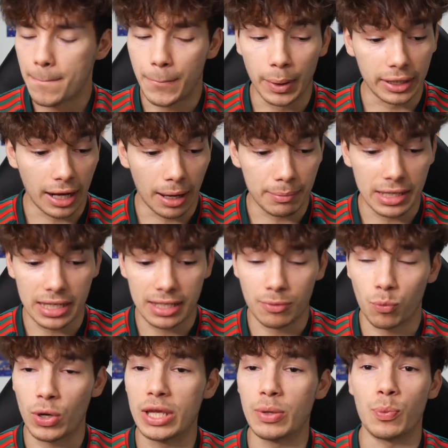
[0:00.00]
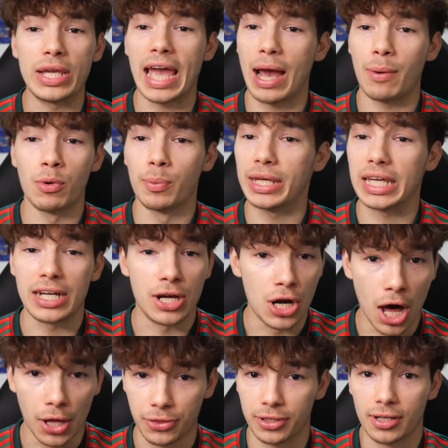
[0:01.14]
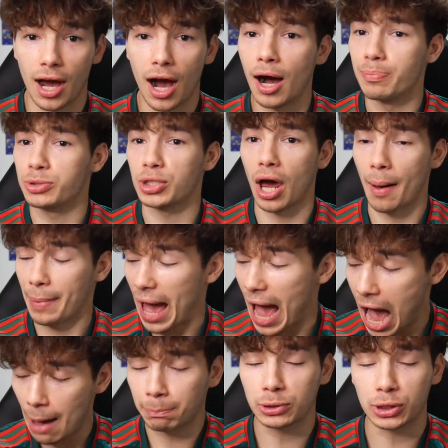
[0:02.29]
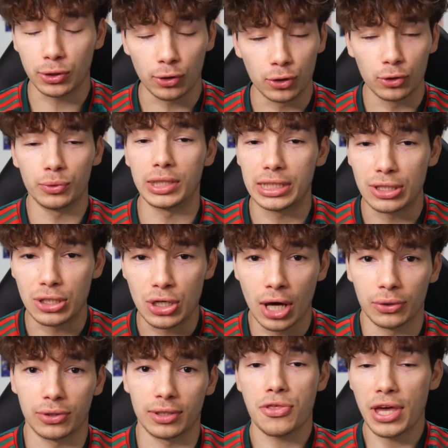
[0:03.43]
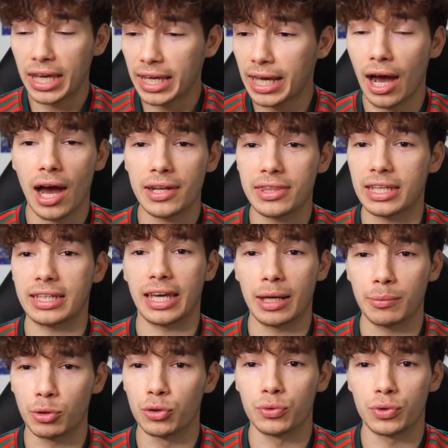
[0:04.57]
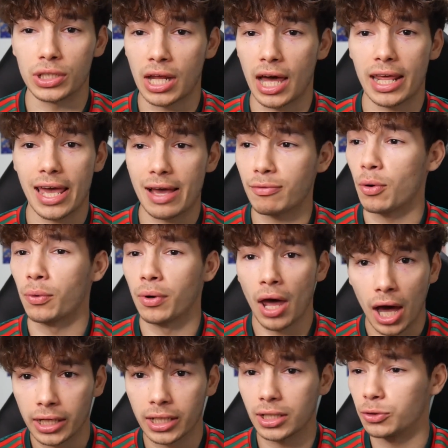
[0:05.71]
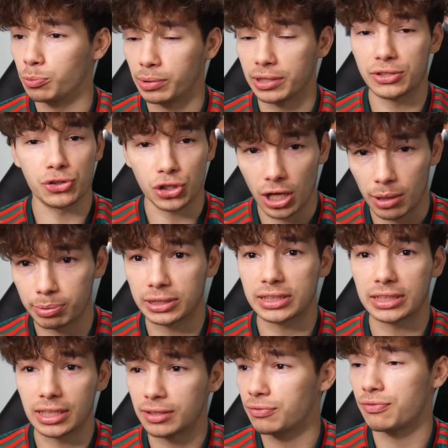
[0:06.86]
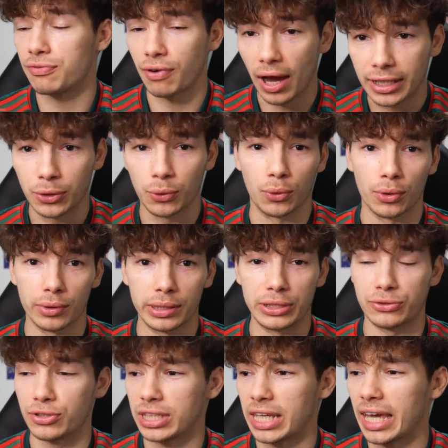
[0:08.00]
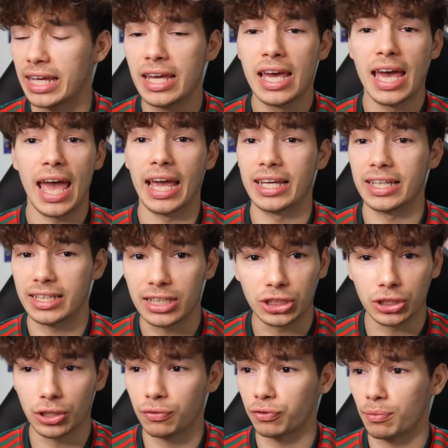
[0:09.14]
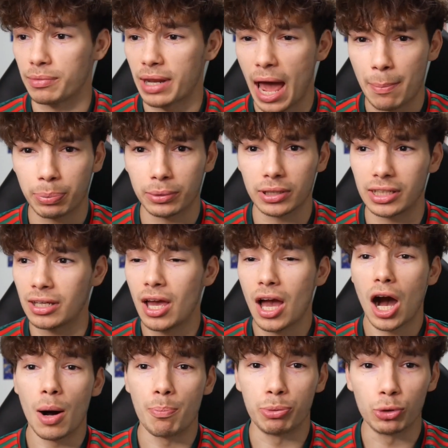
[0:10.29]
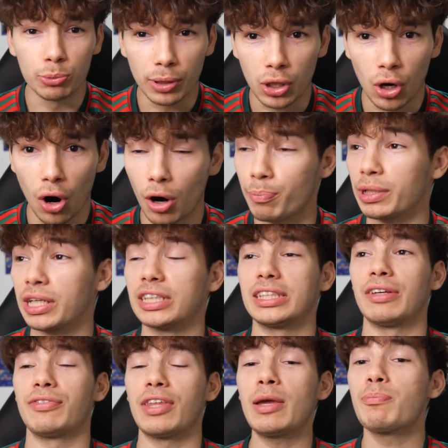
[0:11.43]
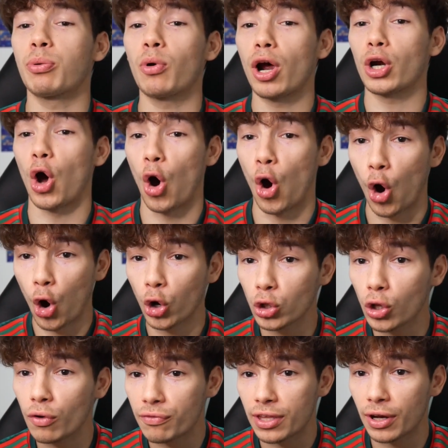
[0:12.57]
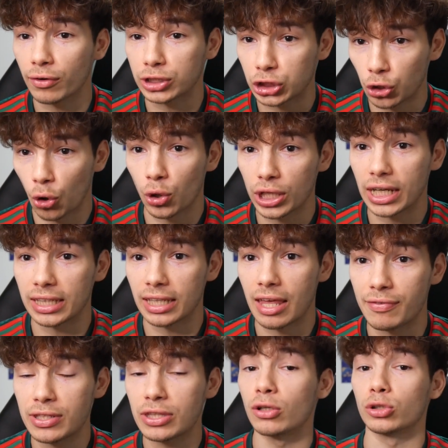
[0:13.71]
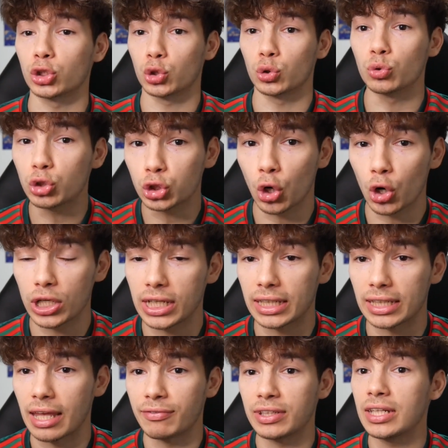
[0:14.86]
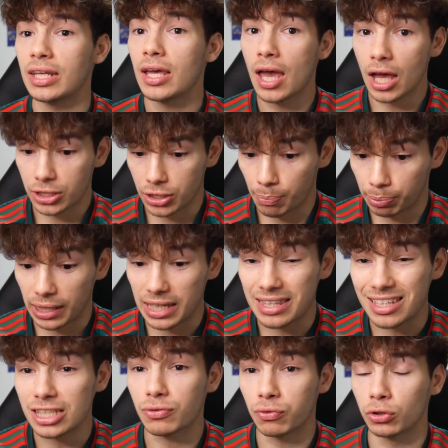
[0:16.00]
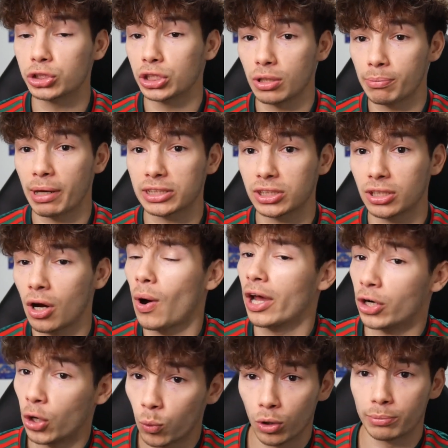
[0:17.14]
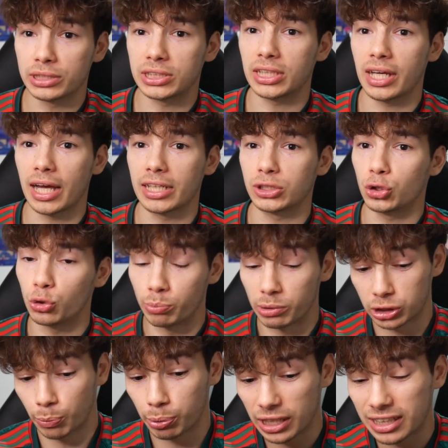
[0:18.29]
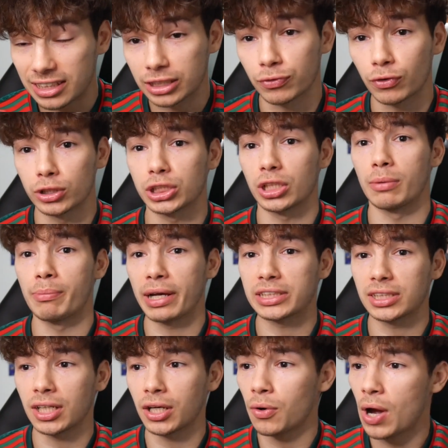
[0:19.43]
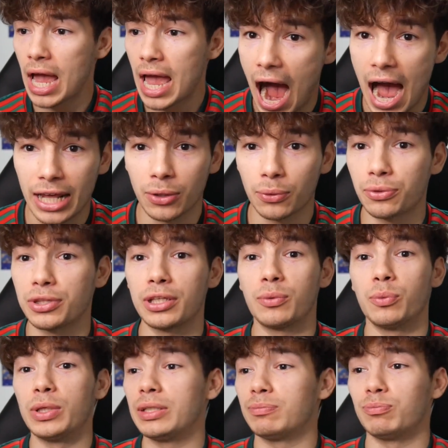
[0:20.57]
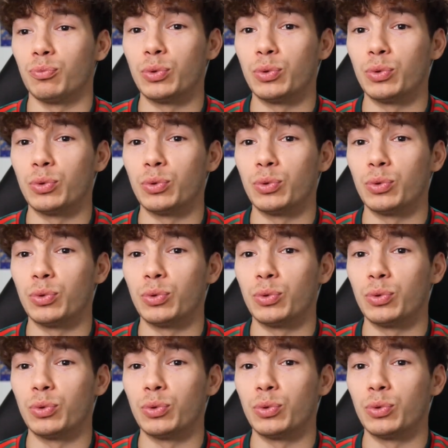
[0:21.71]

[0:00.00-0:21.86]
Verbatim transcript: but I mean, we were getting nothing up top. Absolutely nothing. Thank God that Cameroon did not have Onana, who played the Champions League final earlier today, and Anguissa from Napoli, Abubakar, because if they brought all of their starting 11, their true starting 11, to play this version of Mexico, I know we're missing guys too, but to play this version of Mexico, I don't think we